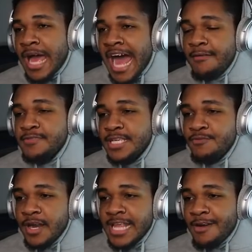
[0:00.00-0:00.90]
obviously,
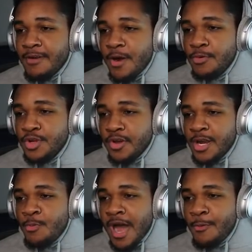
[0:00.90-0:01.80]
running that route, you're going
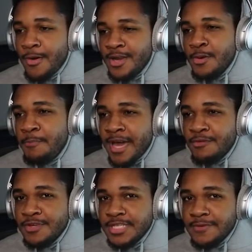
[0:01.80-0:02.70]
to want one of your better
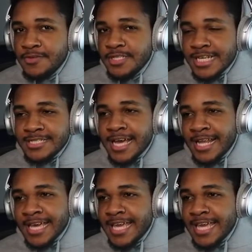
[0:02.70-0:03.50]
receivers, because that's not like